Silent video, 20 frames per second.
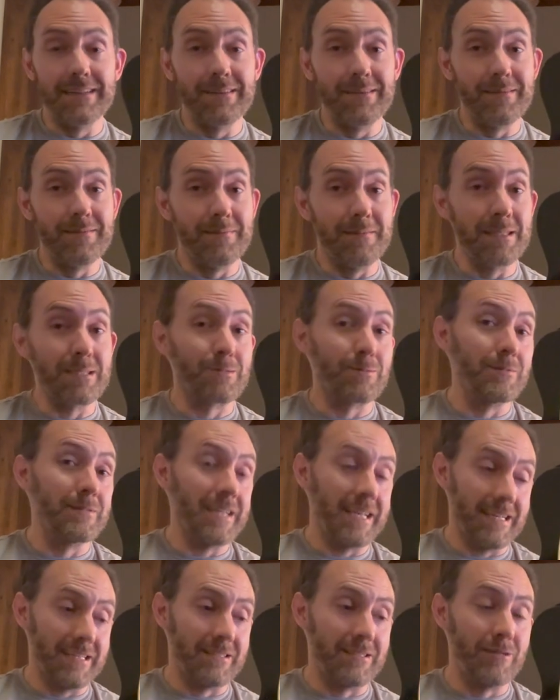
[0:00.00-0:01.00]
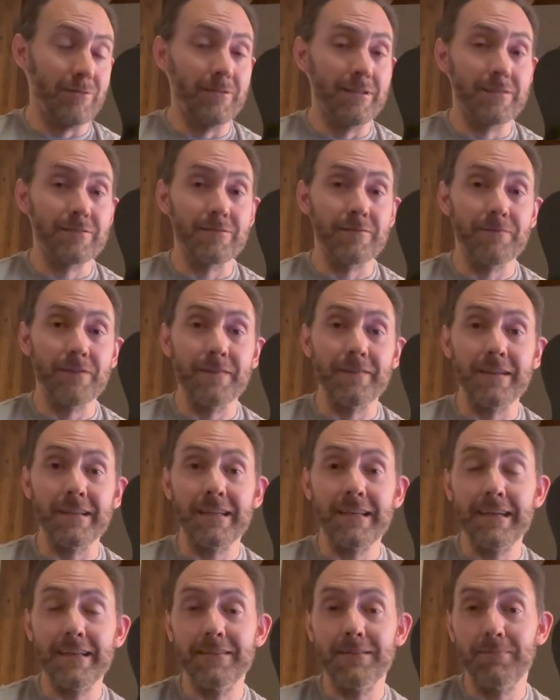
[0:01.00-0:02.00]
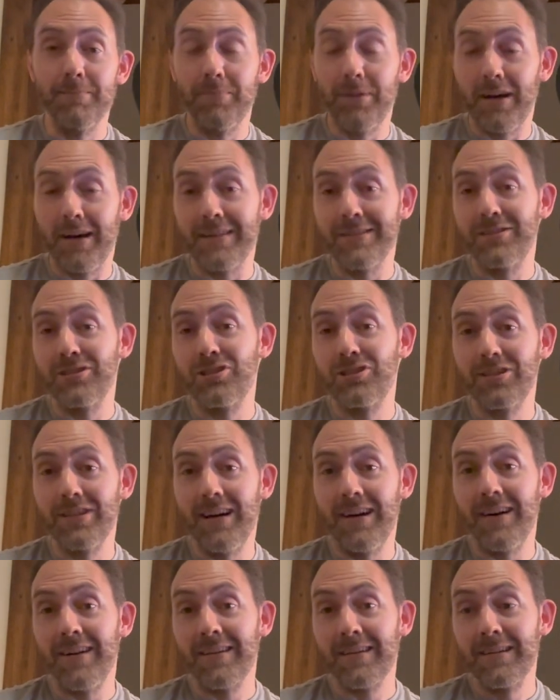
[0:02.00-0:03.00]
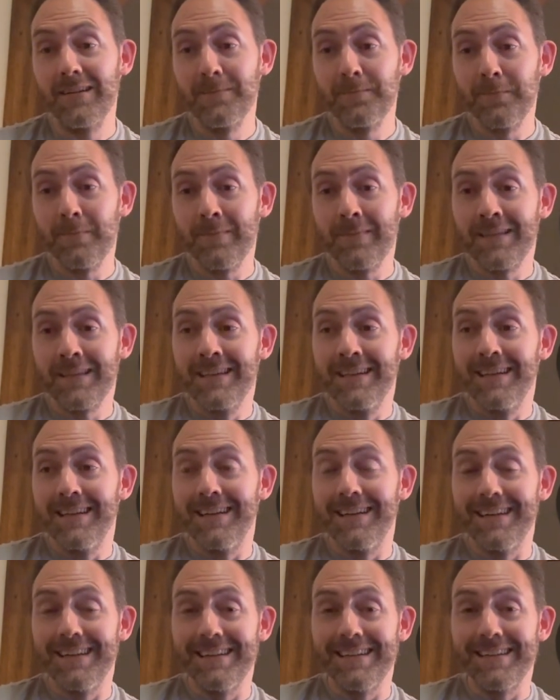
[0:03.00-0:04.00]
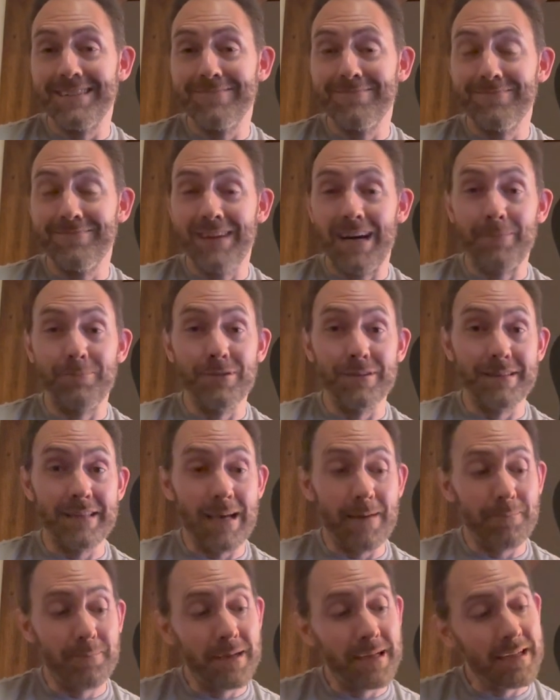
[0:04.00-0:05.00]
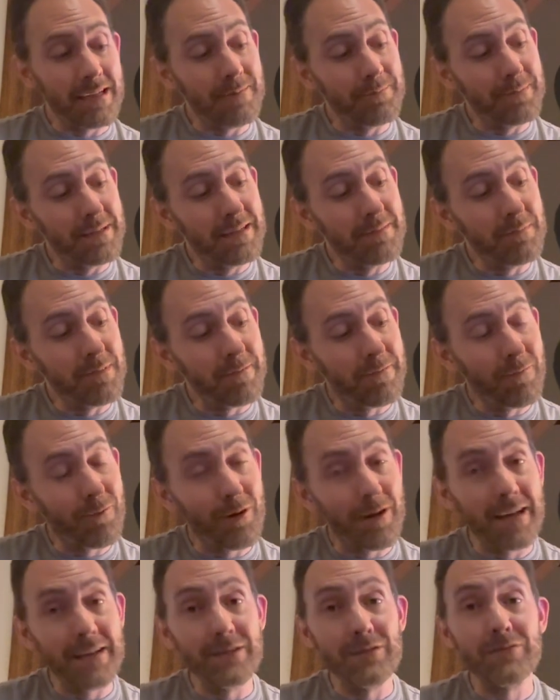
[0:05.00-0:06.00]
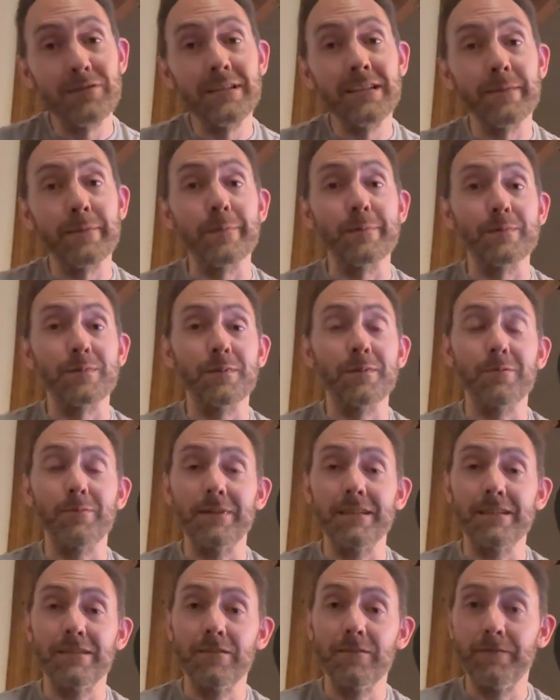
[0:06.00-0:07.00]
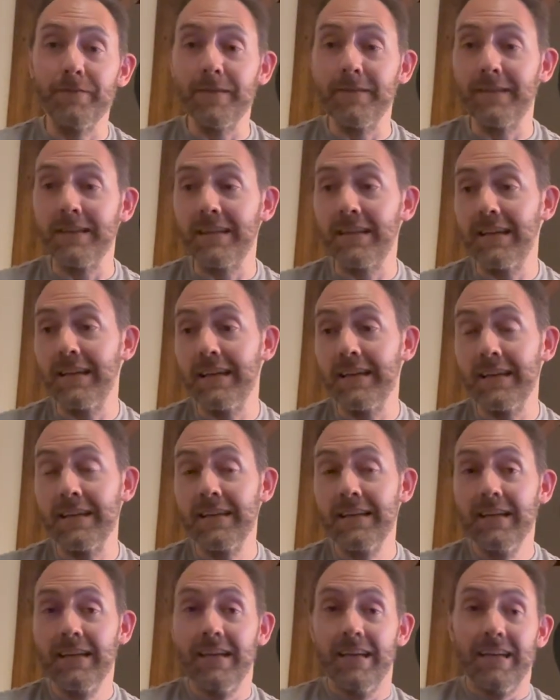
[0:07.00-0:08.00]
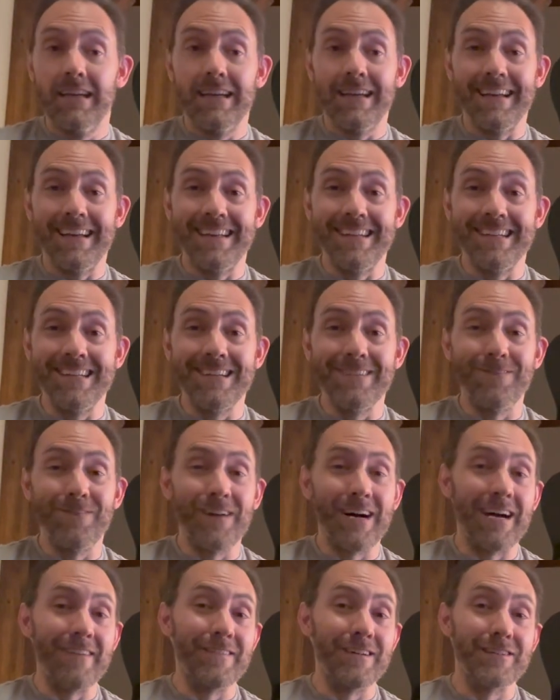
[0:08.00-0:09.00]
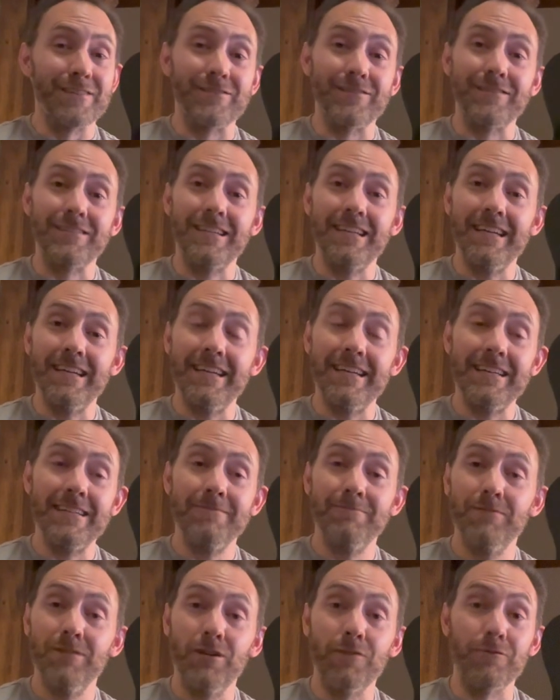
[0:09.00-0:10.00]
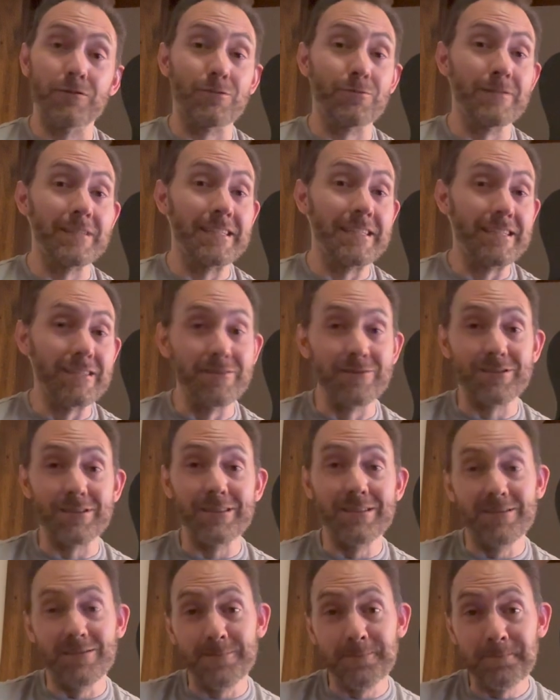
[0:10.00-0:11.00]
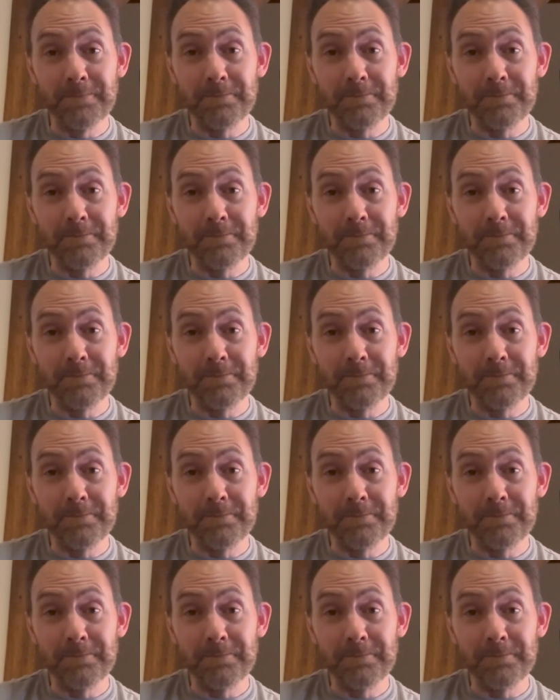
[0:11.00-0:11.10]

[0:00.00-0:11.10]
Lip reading: This one had 250K pot stock. I put that pickup in before I knew the difference between 250K and 500K over 20 years ago.